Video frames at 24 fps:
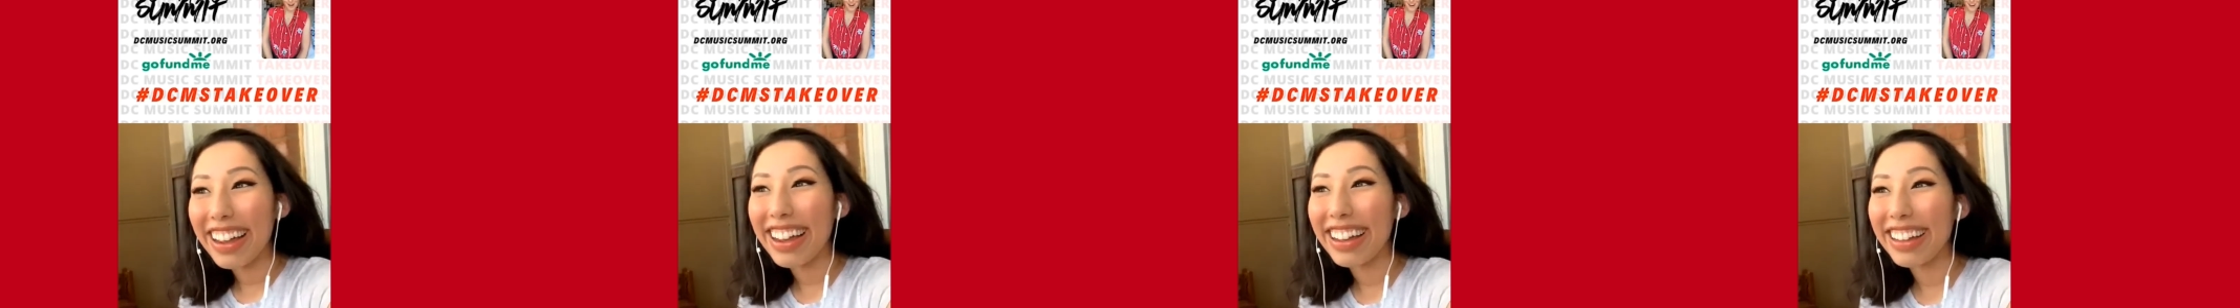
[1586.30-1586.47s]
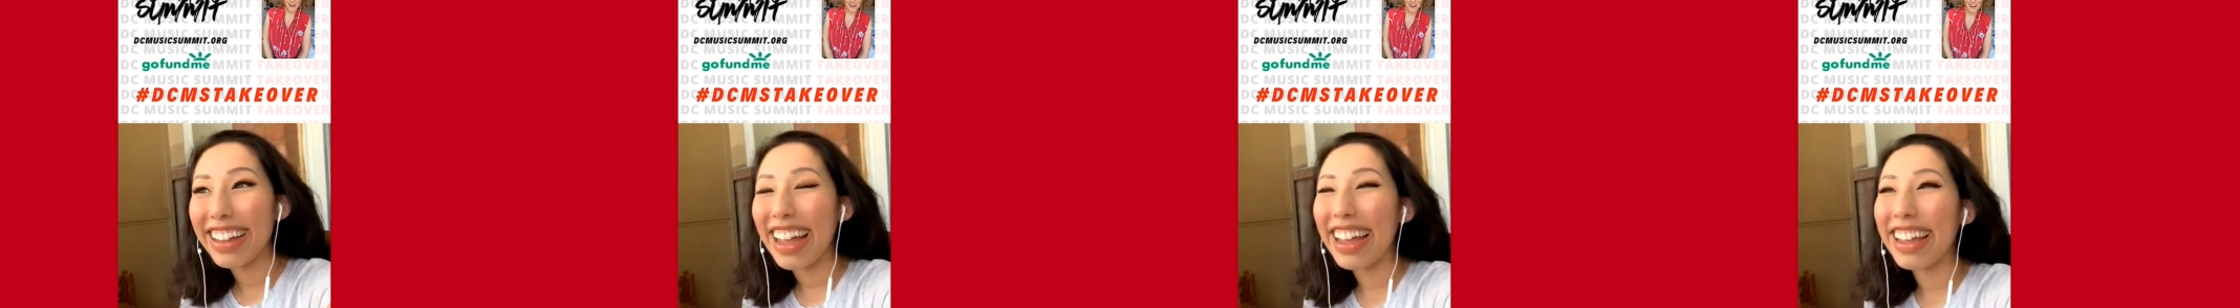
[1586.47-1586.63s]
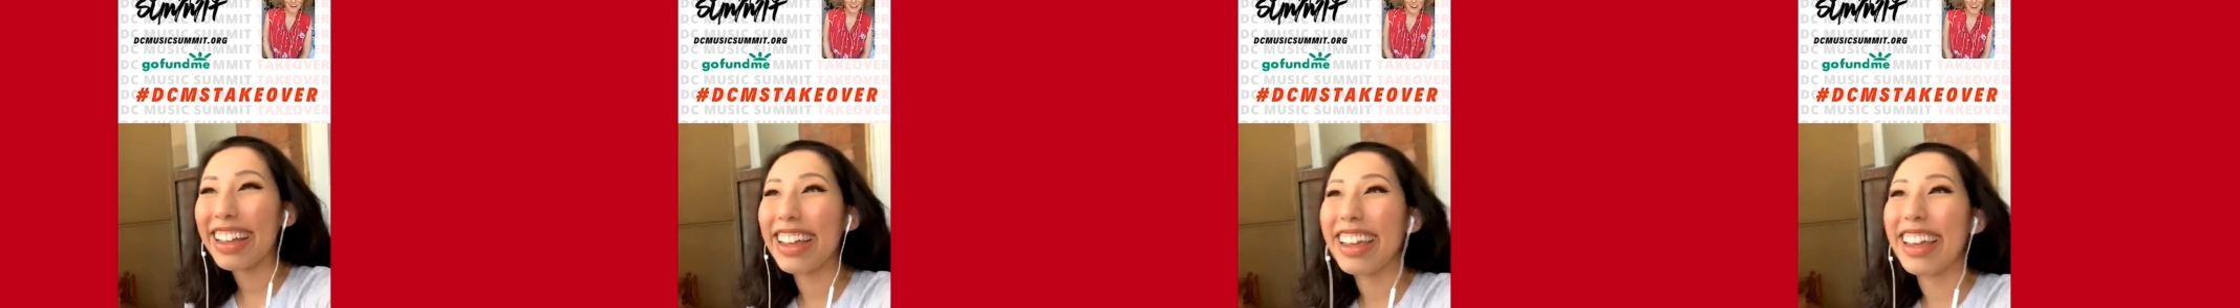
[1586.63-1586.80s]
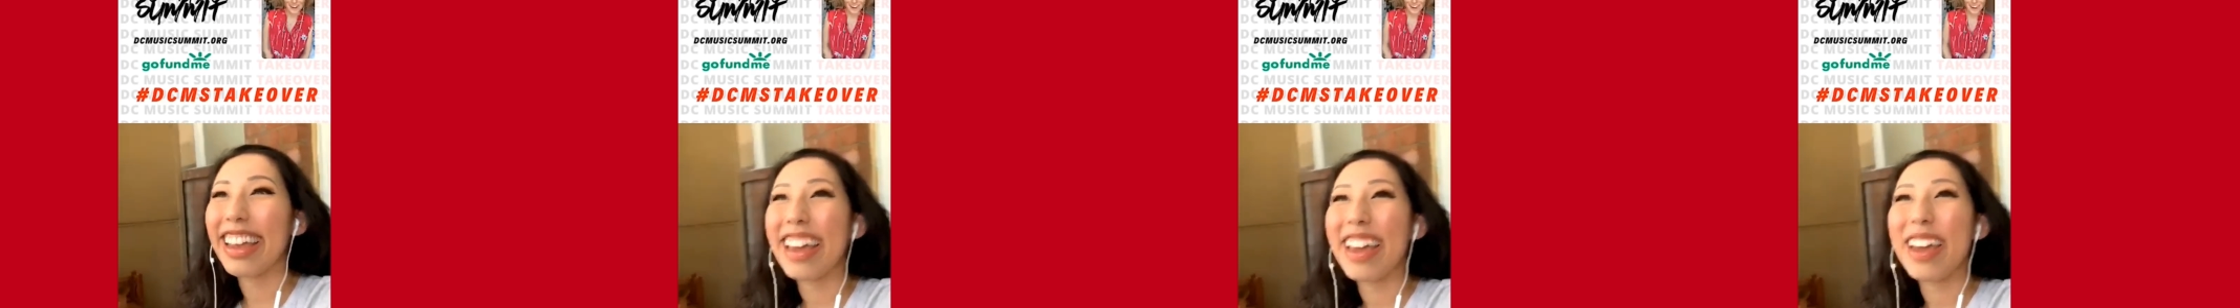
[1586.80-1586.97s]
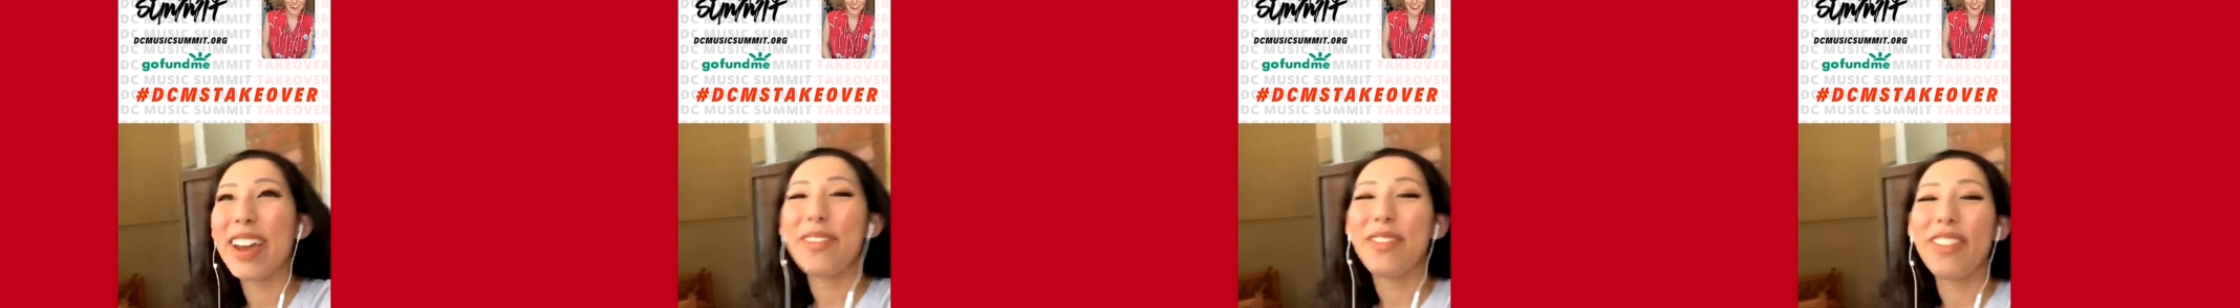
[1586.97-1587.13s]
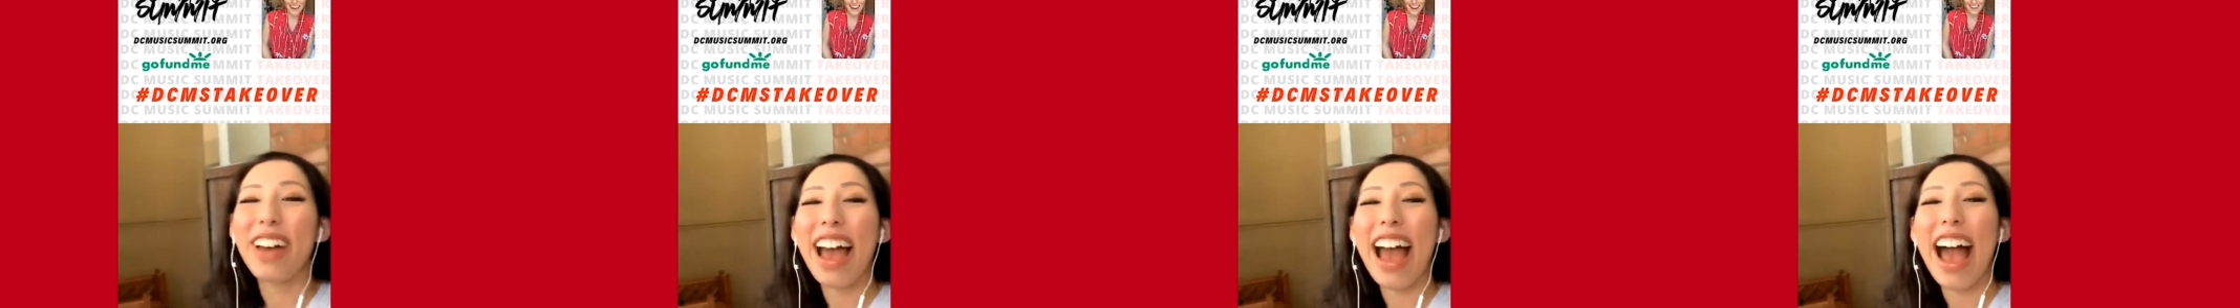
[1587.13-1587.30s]
you gotta love
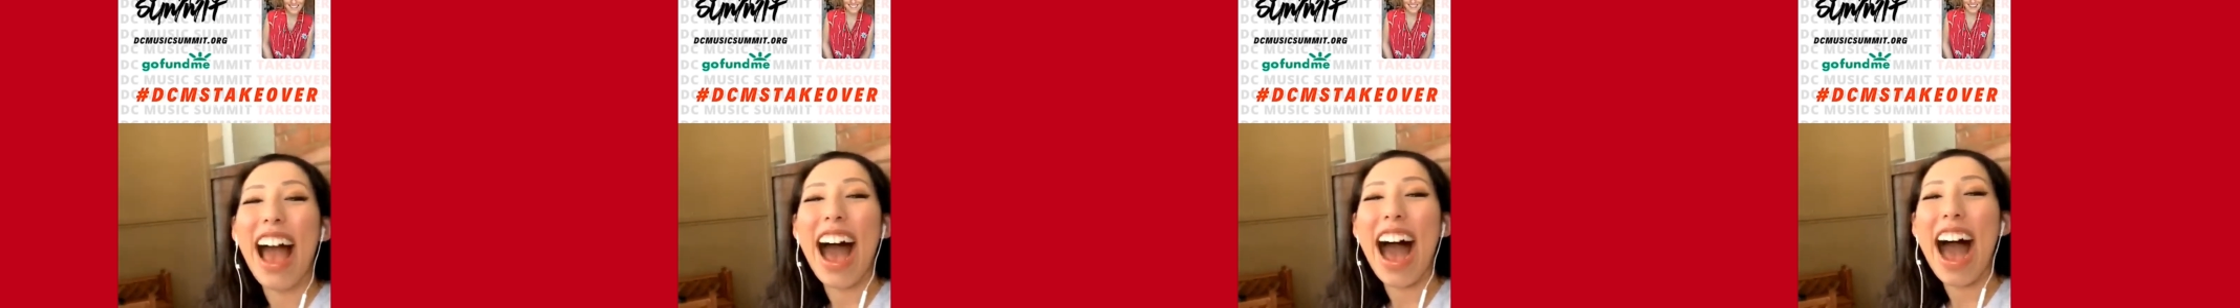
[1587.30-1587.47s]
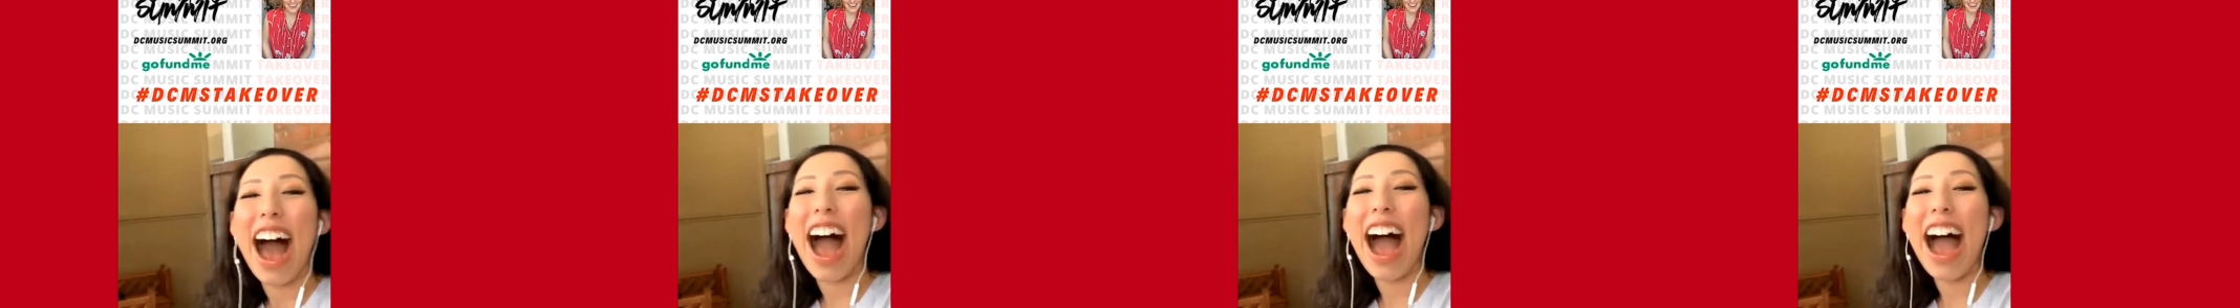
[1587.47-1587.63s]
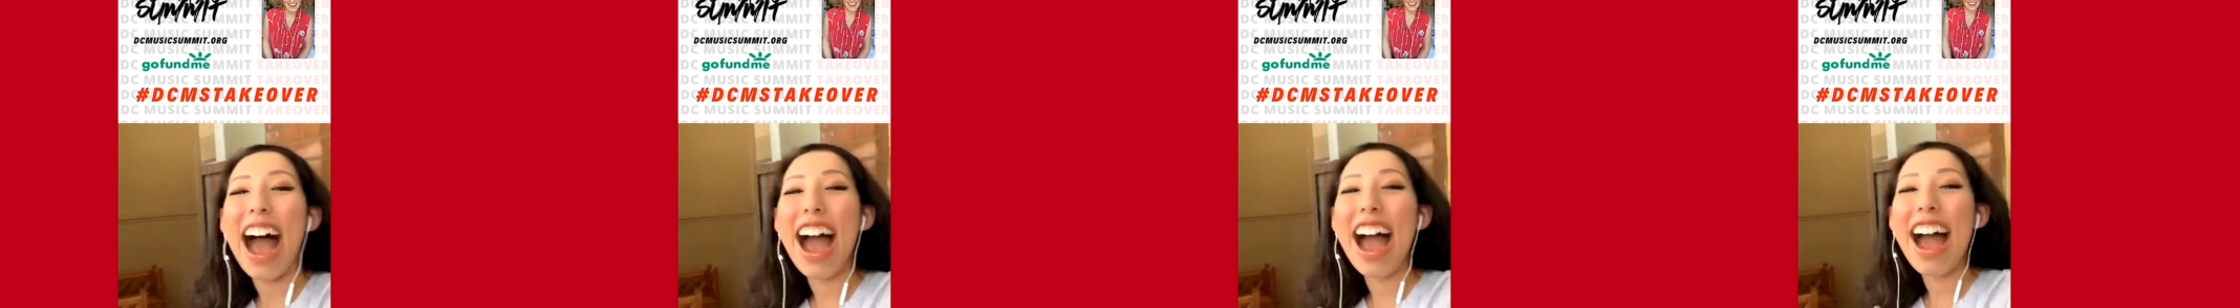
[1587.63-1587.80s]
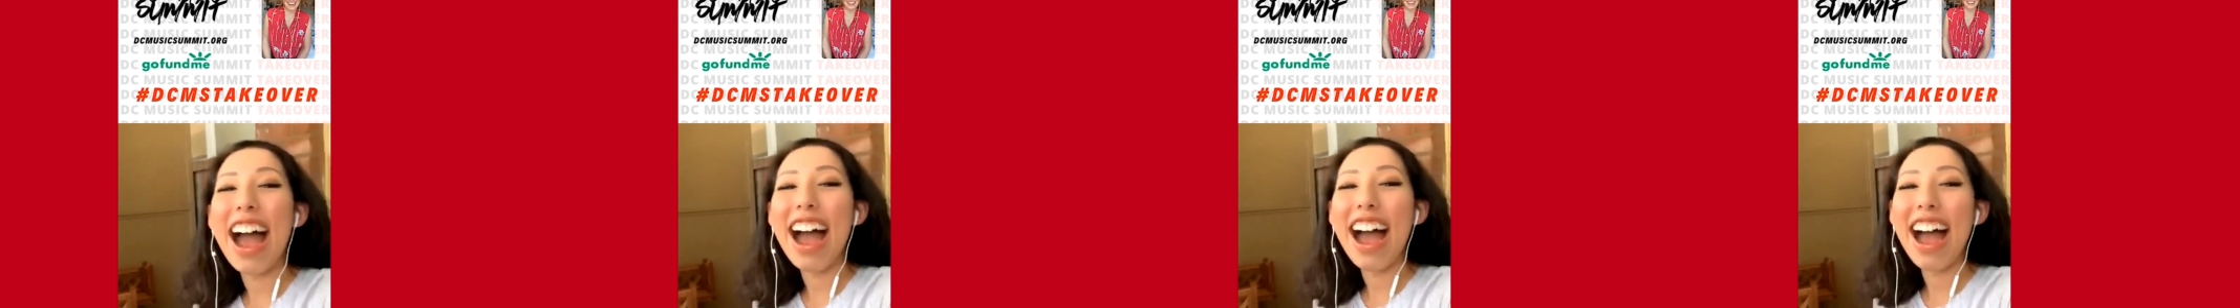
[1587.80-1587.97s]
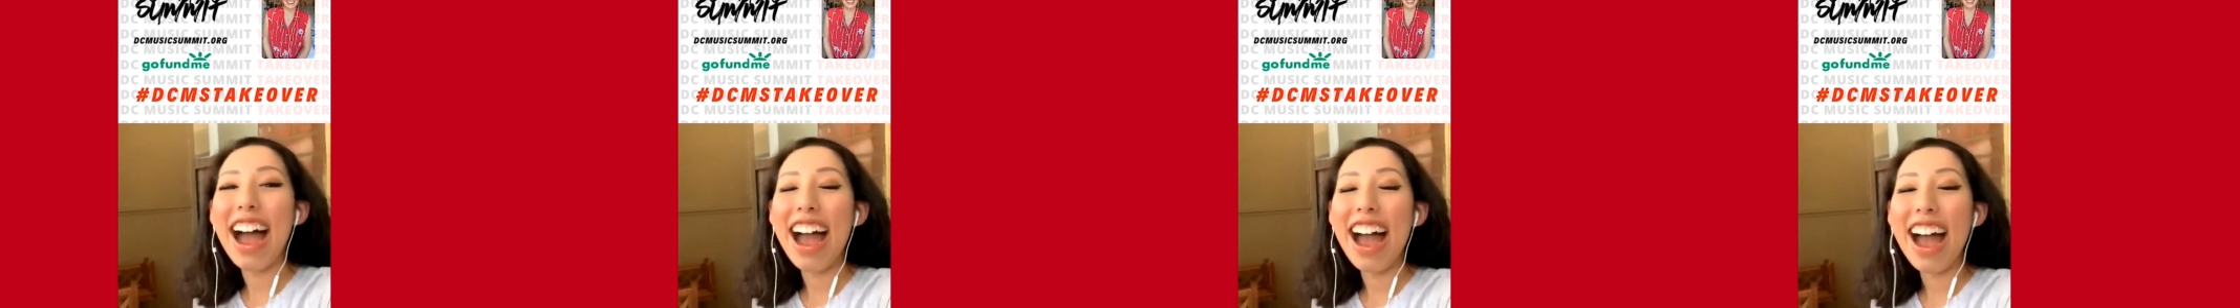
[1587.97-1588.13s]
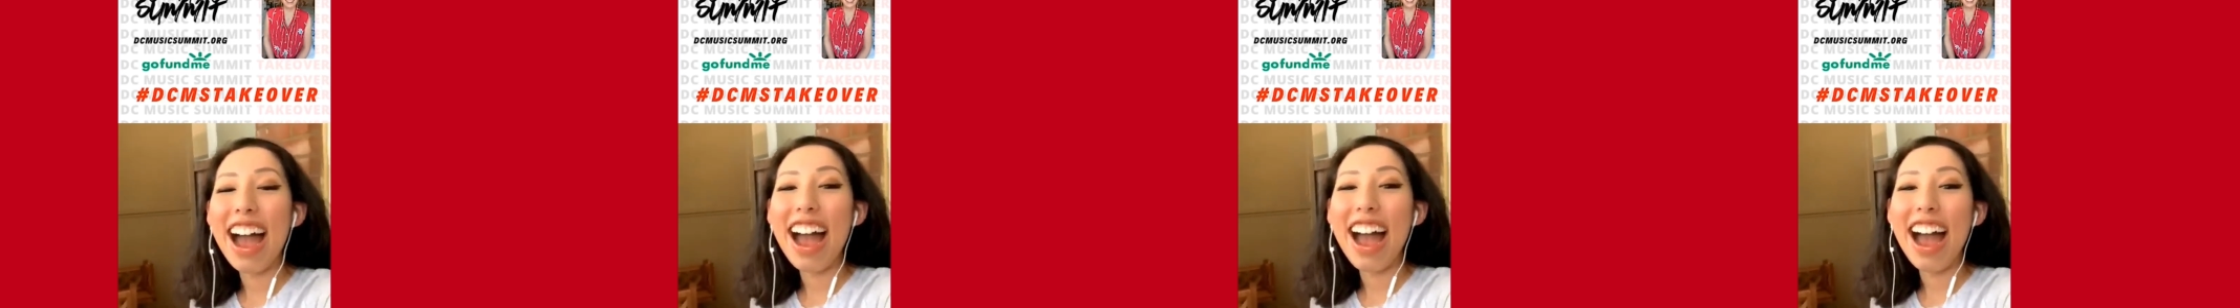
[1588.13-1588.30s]

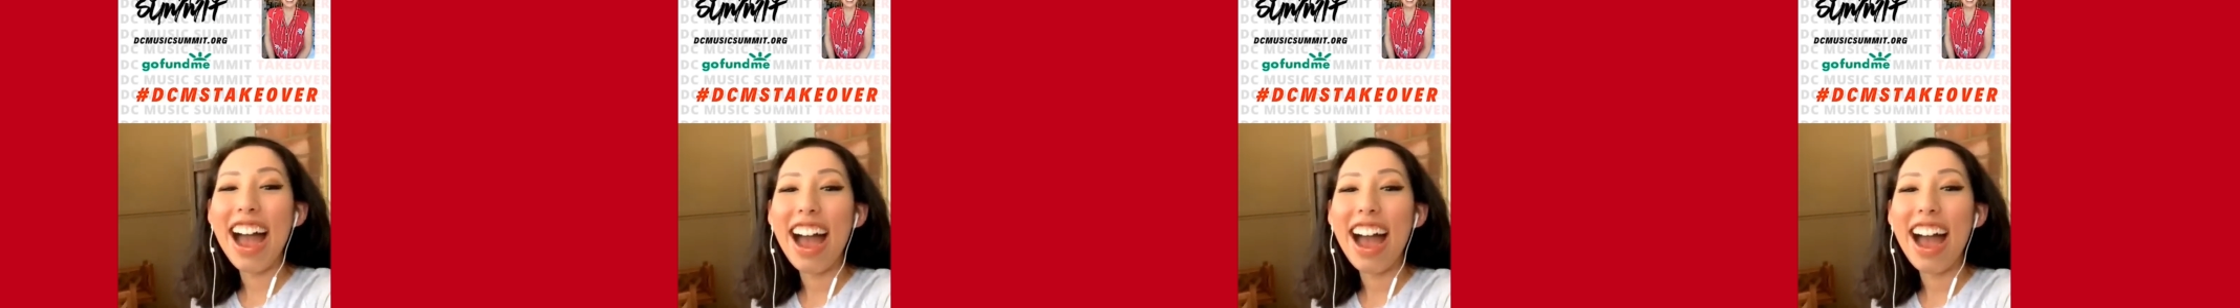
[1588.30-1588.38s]
it.